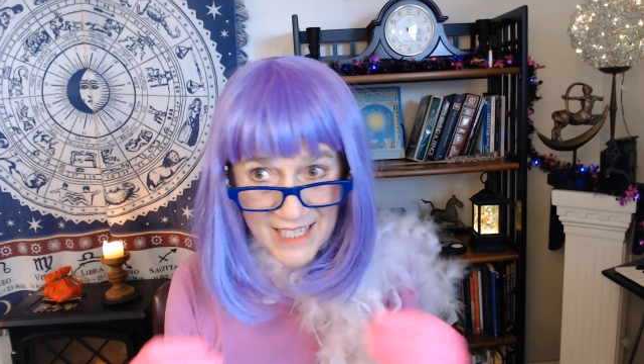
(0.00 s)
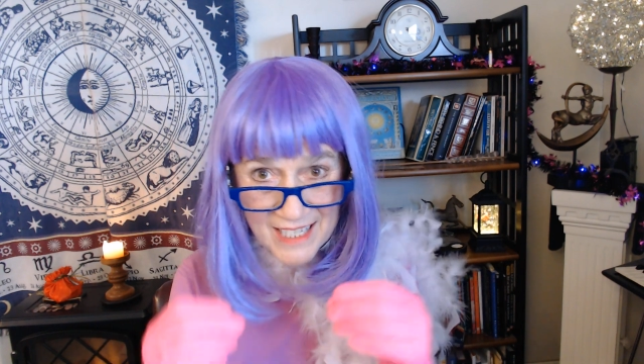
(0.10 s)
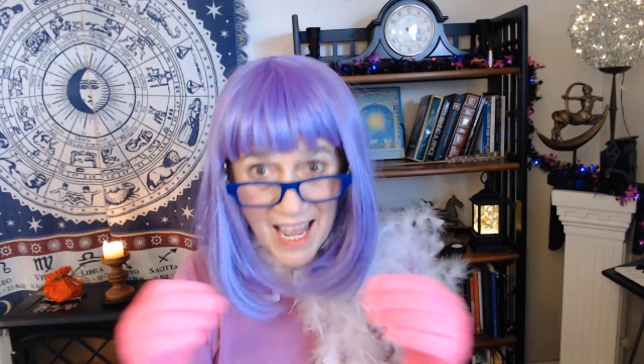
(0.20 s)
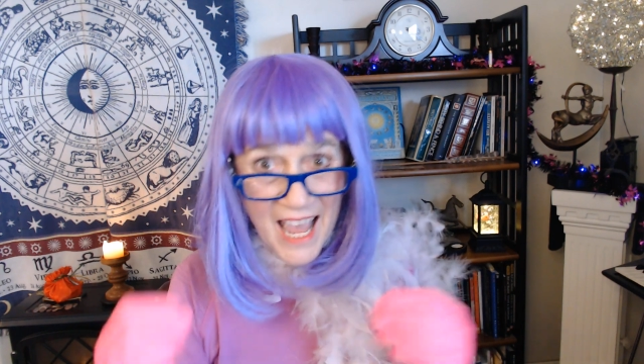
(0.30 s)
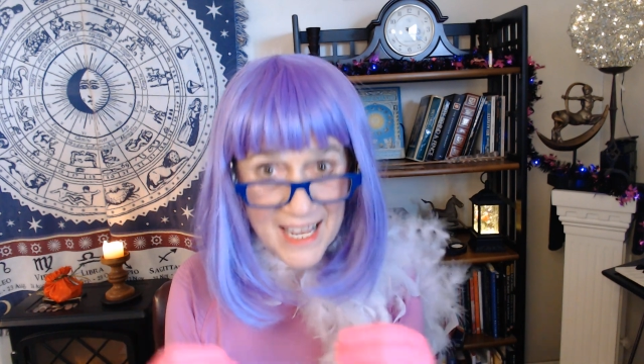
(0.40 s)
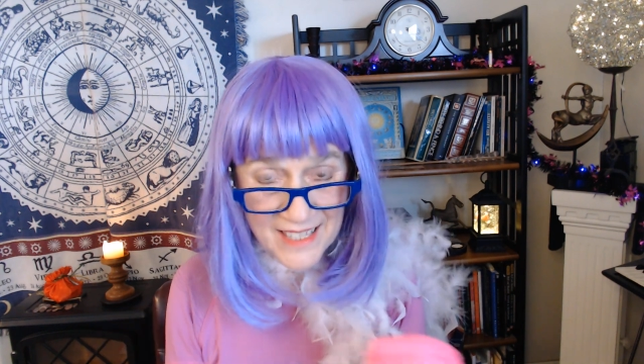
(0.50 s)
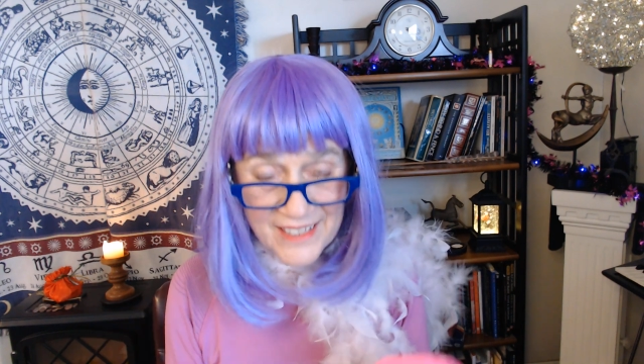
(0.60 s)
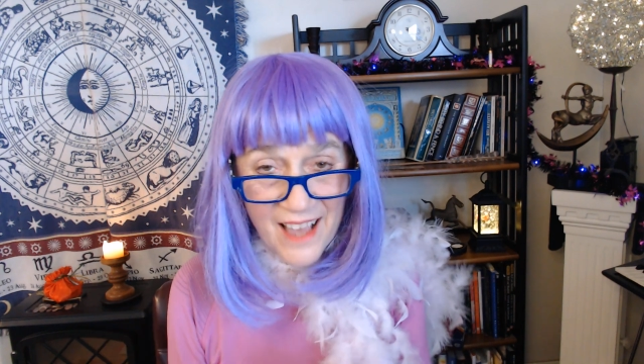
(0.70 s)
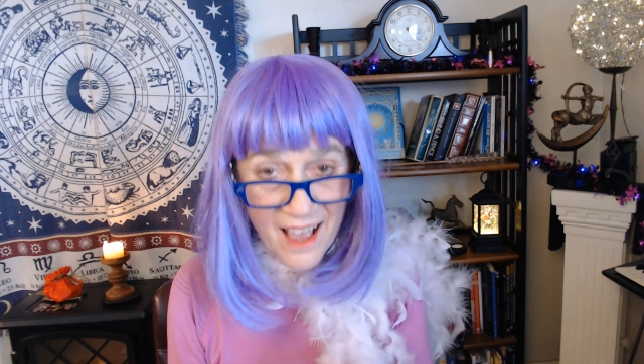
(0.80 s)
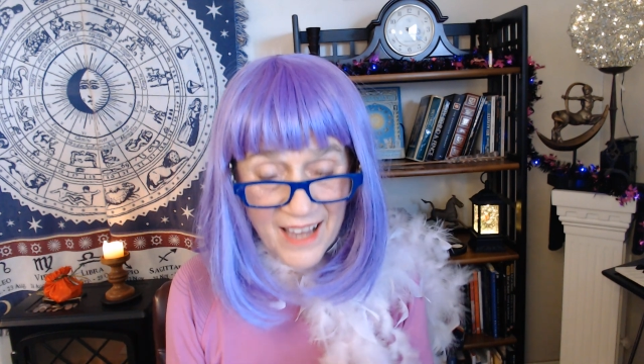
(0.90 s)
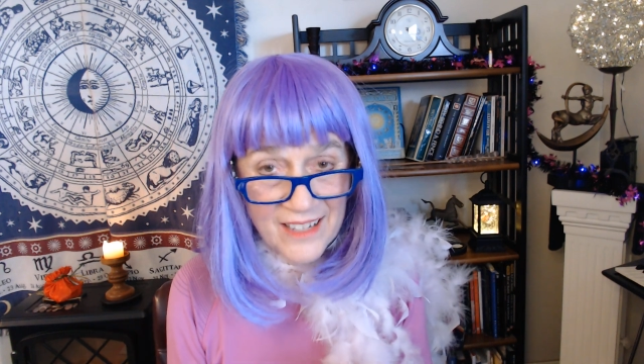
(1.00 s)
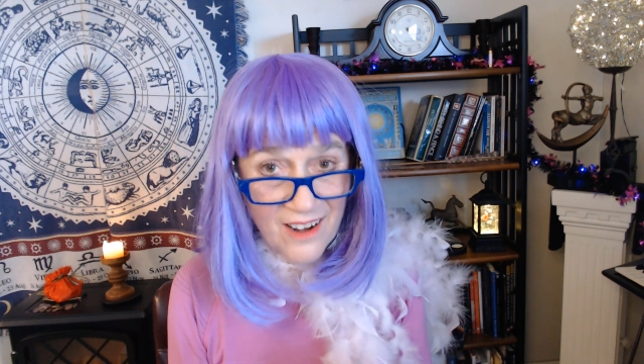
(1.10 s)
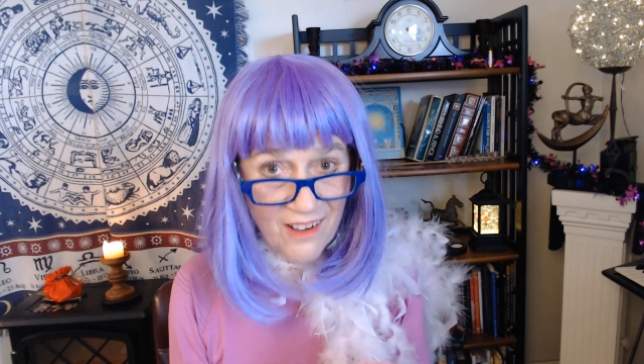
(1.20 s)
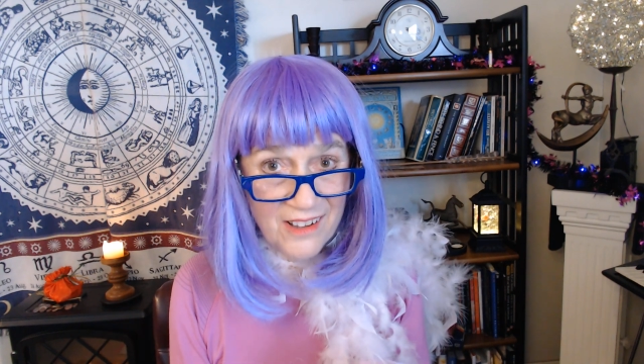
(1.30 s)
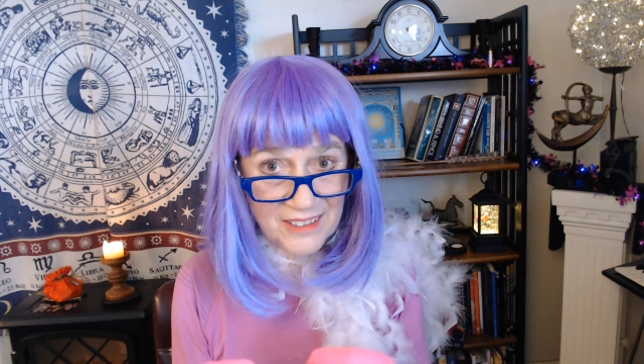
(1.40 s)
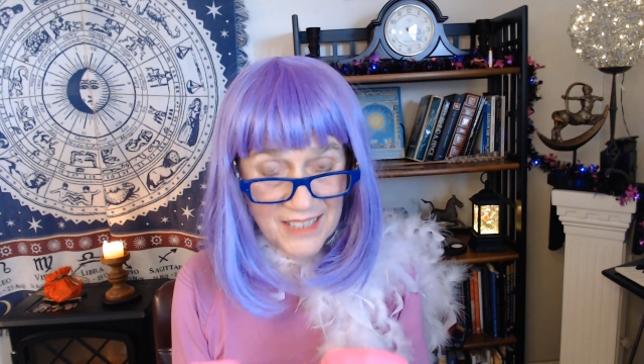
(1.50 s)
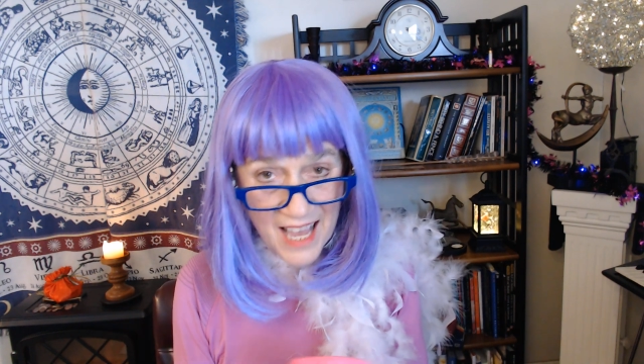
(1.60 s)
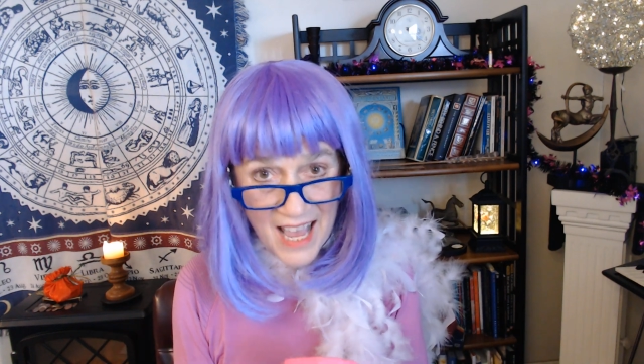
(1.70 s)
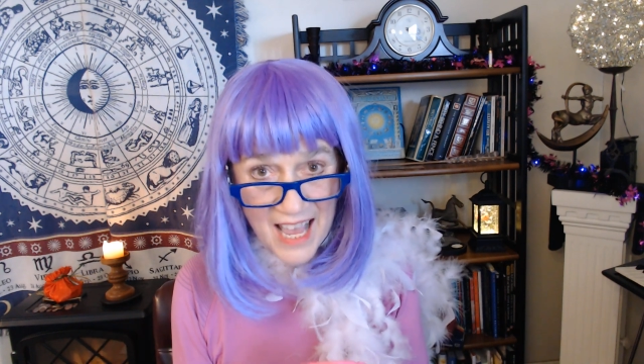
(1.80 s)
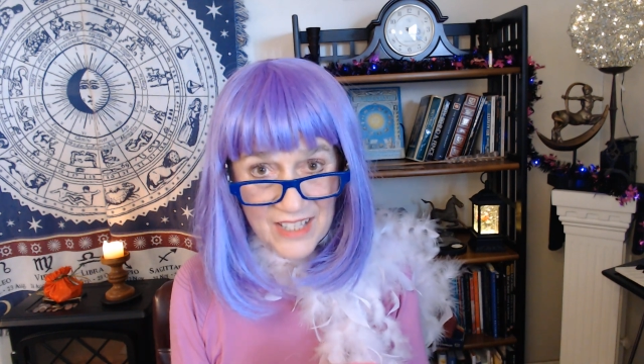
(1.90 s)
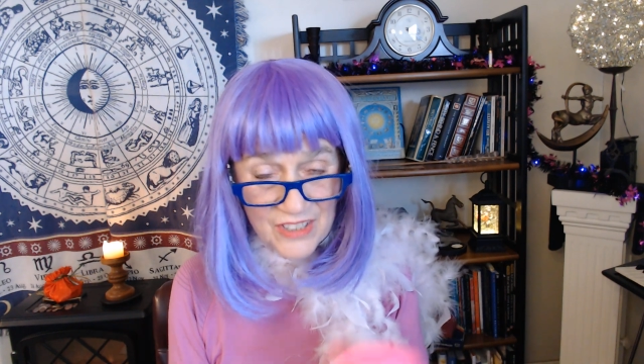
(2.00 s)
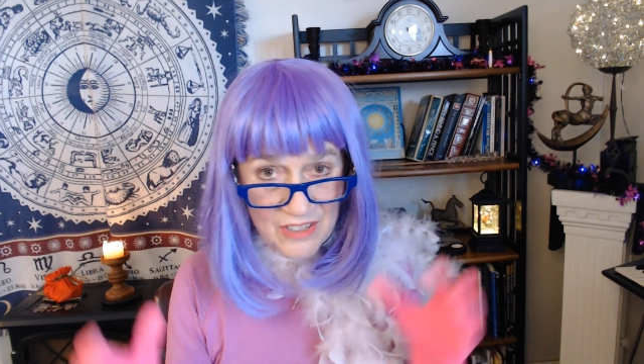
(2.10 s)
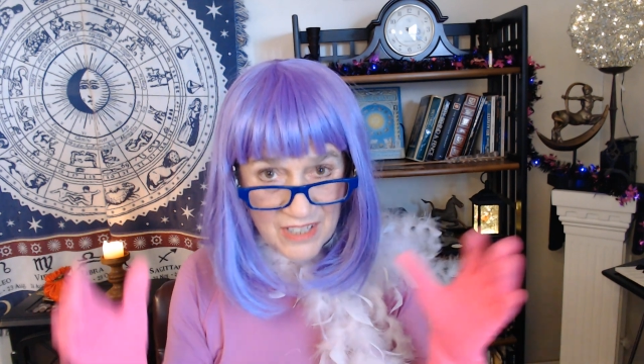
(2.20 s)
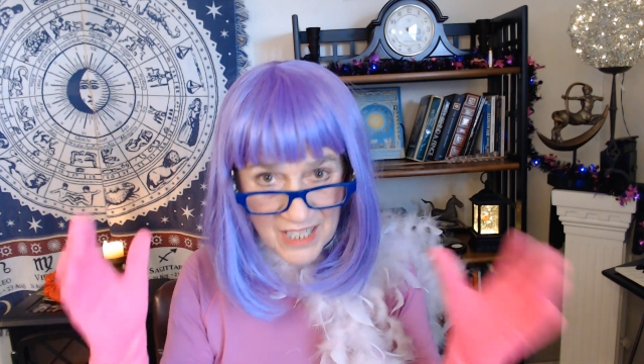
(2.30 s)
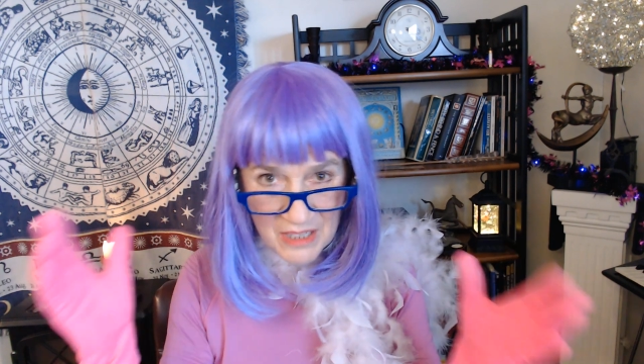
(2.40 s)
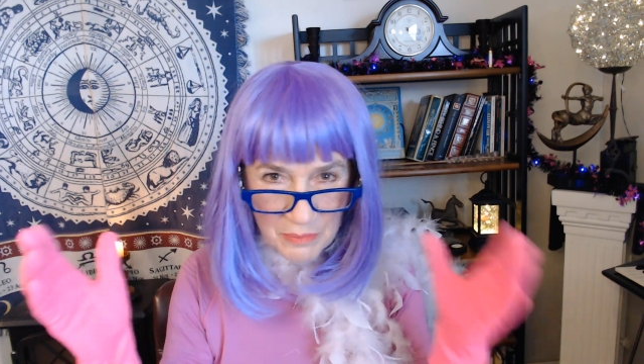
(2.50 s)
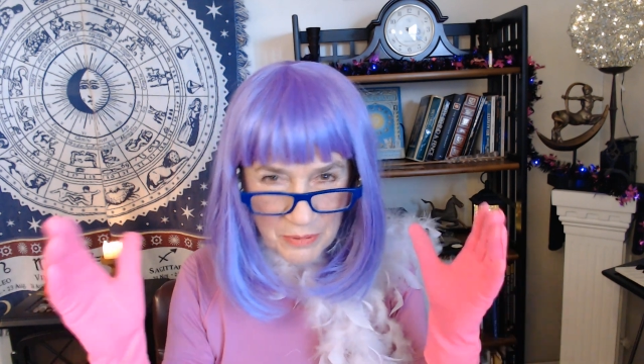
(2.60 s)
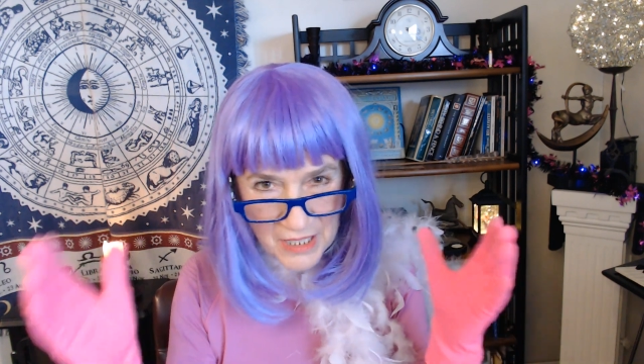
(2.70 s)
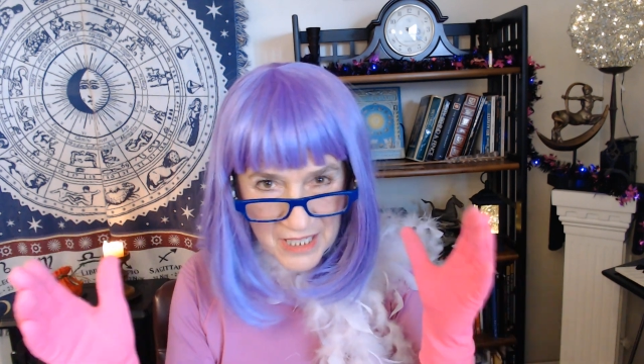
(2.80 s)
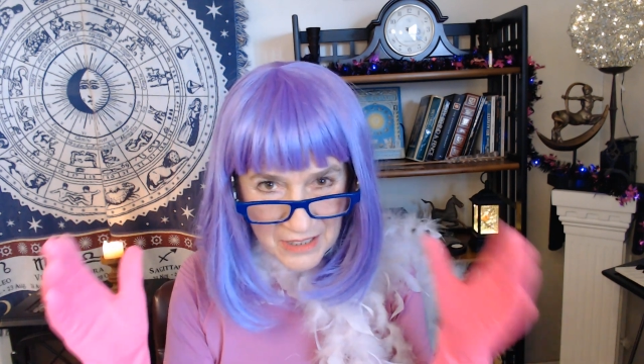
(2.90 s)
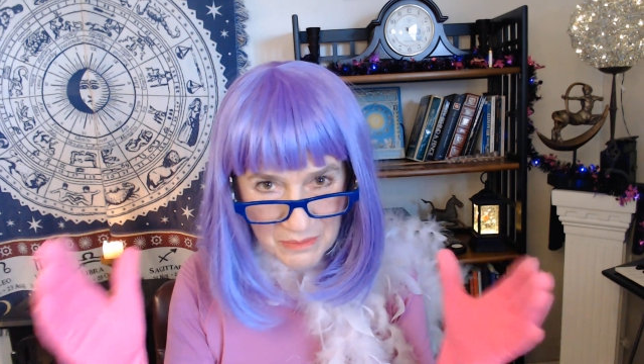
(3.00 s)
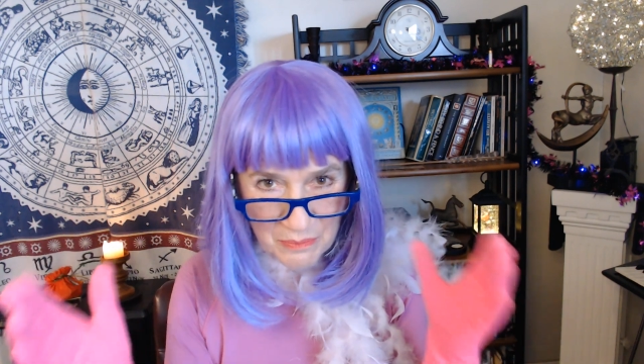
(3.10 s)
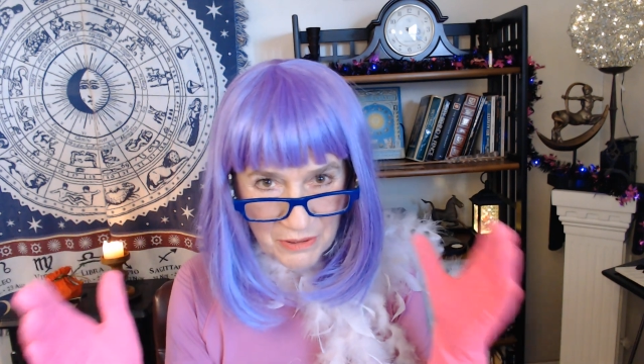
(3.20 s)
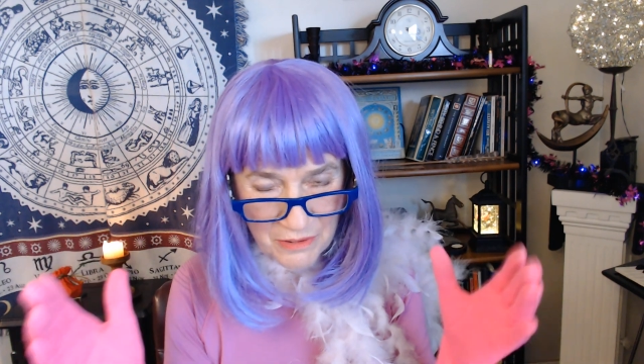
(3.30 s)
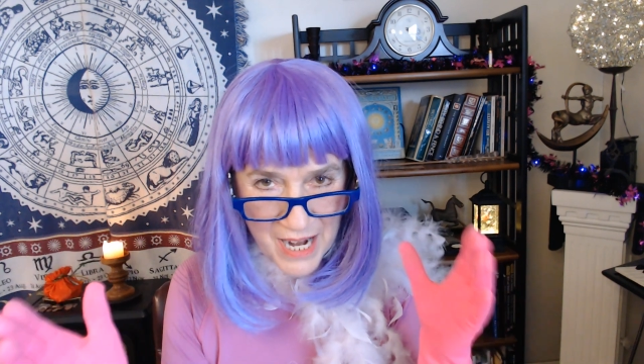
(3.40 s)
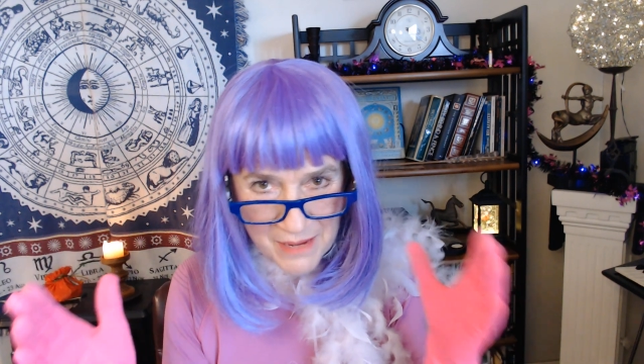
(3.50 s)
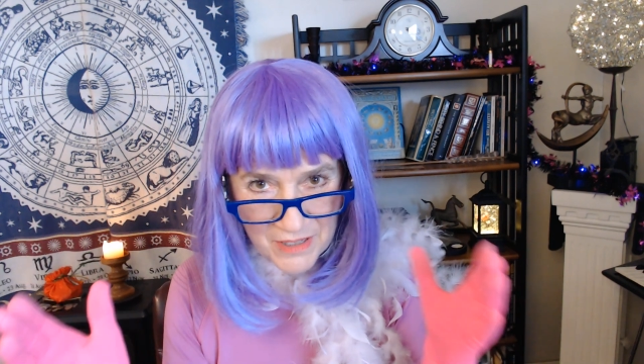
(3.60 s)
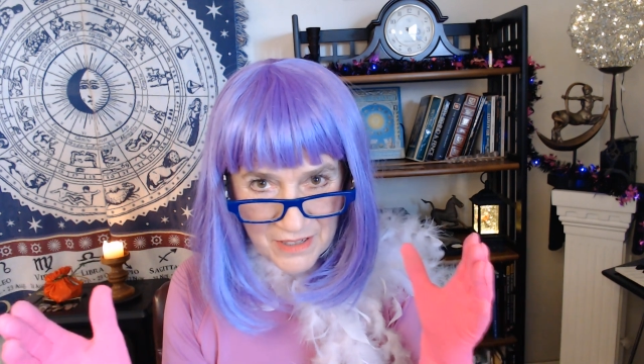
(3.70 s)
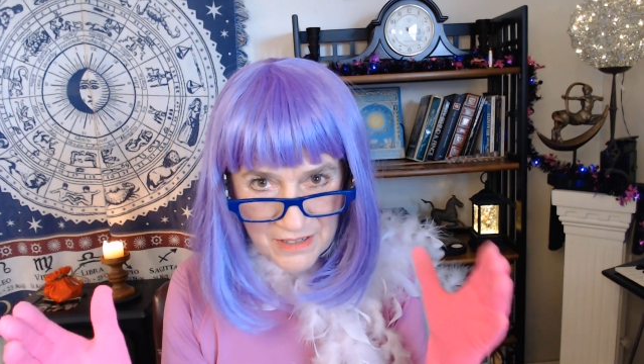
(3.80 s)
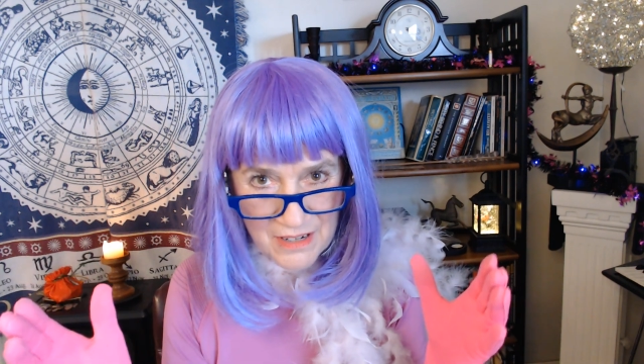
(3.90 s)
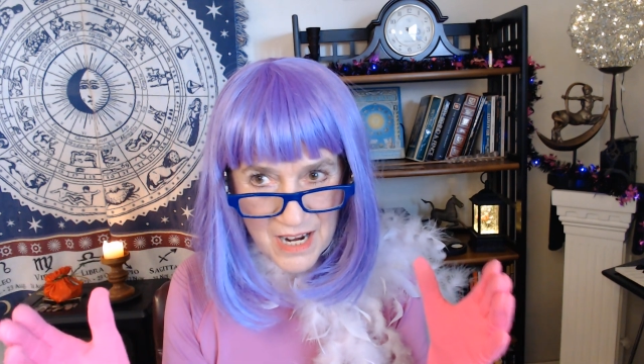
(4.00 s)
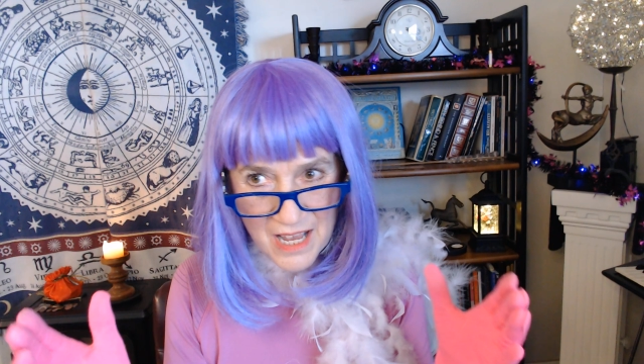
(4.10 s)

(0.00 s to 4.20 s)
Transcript: a sign all day, so you can get a pretty good parameter,